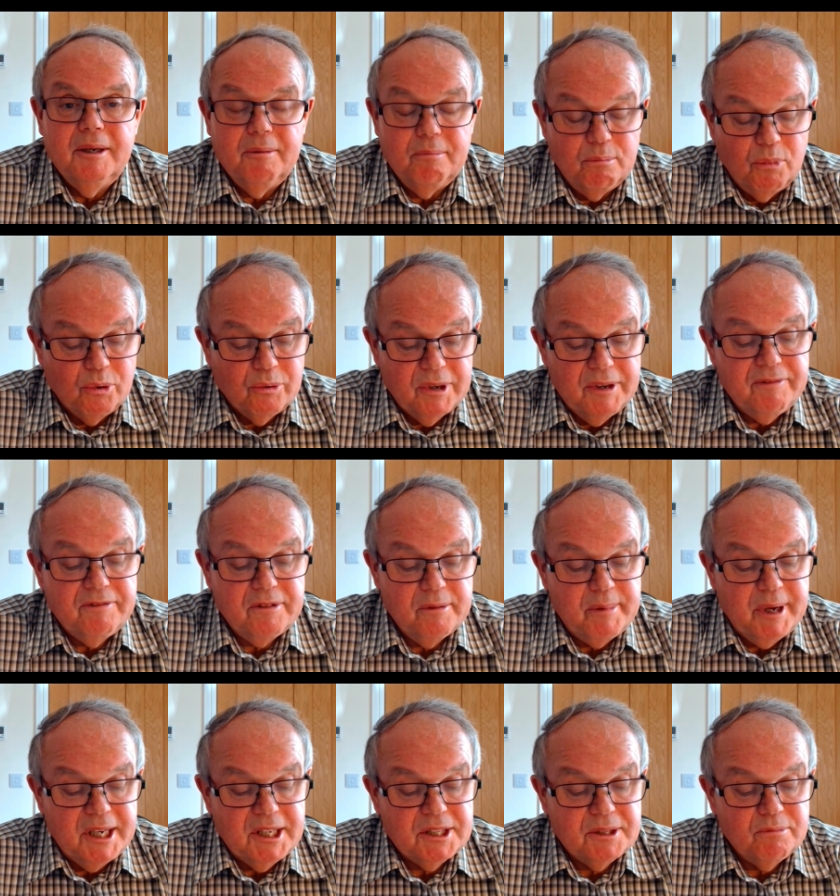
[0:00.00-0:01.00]
More
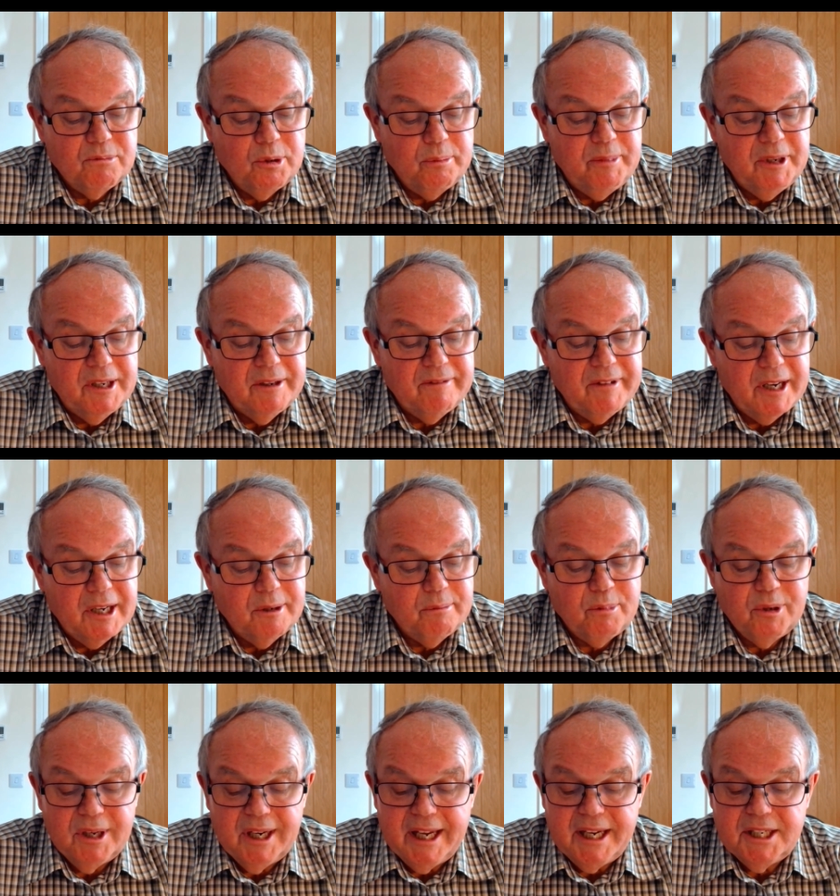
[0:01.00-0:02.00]
information will be
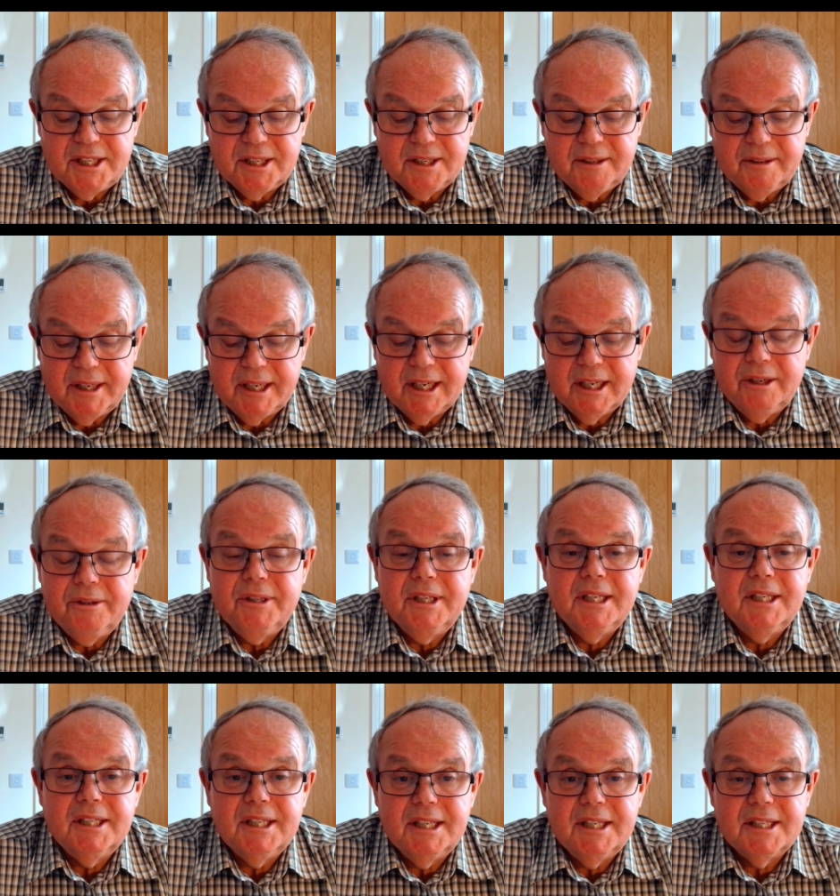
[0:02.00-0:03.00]
available later,
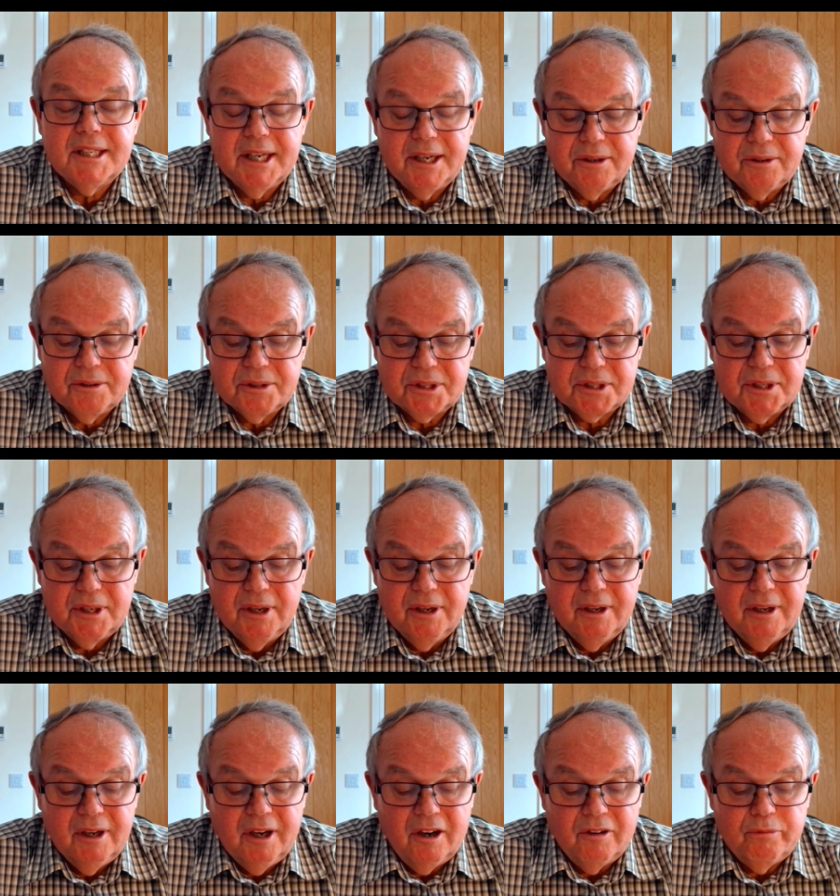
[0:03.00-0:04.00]
including details
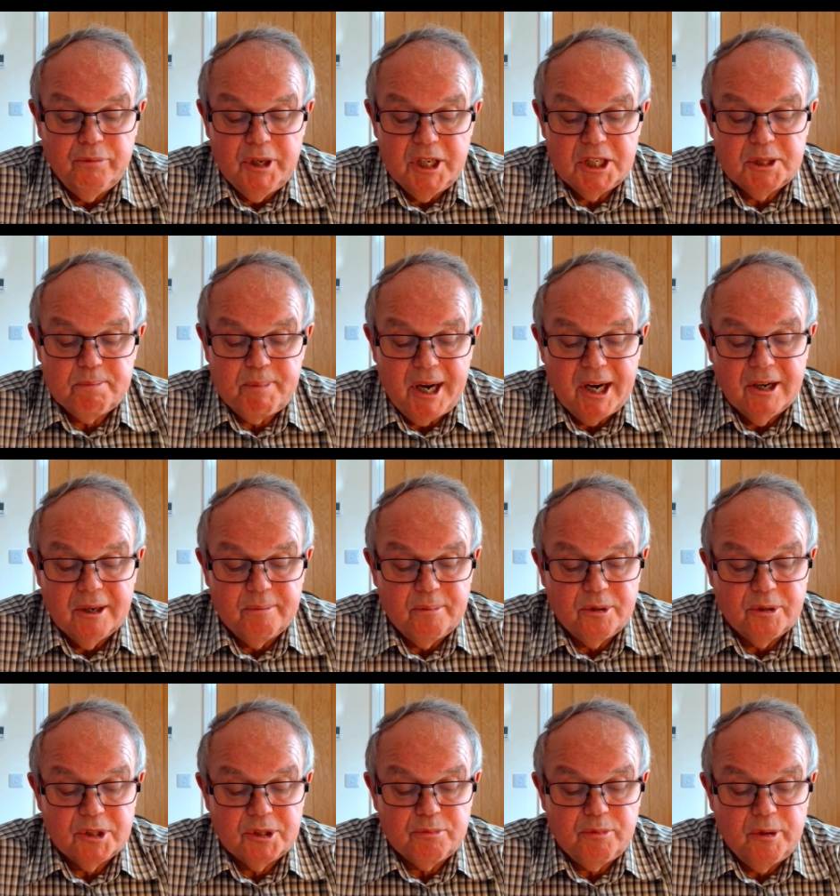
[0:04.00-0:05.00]
of which
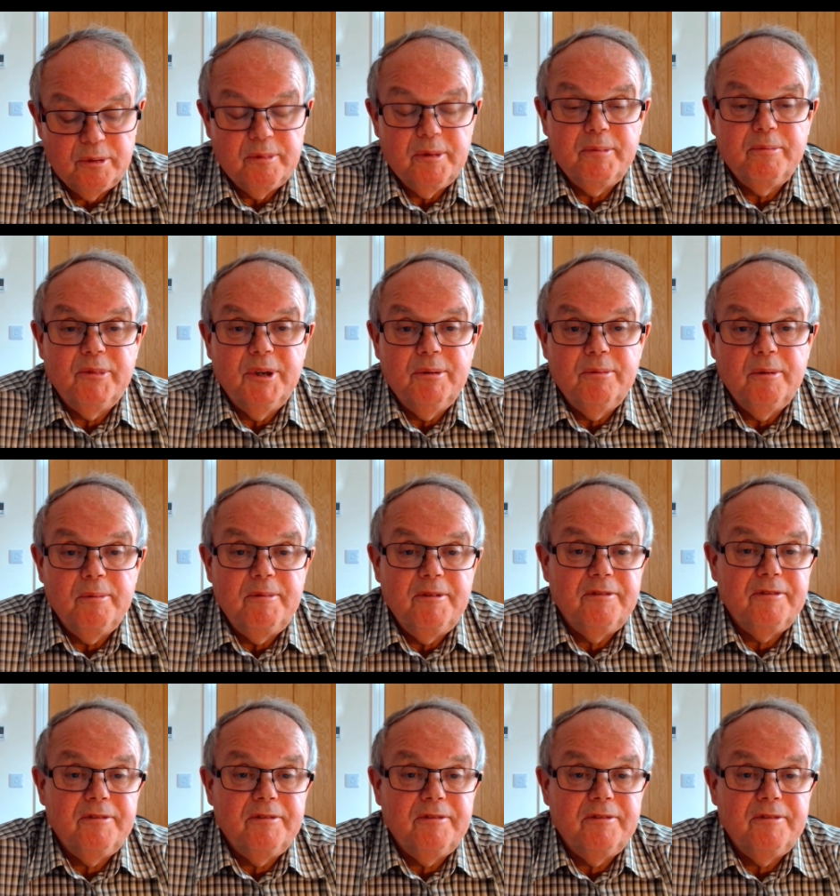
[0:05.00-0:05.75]
parables we will be